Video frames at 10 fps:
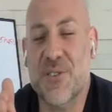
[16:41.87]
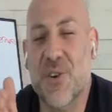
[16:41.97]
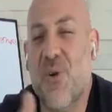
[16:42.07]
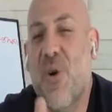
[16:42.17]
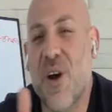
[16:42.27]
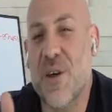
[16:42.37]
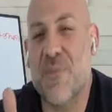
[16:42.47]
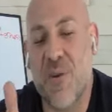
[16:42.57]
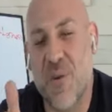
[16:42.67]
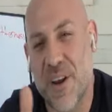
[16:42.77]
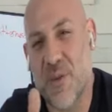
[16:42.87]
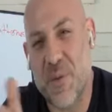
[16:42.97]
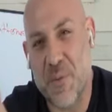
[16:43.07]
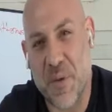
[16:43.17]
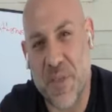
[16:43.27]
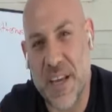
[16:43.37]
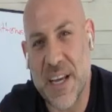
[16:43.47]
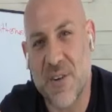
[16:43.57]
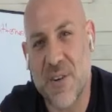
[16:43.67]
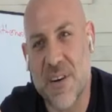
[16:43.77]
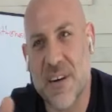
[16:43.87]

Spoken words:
don't worry about what other people think, or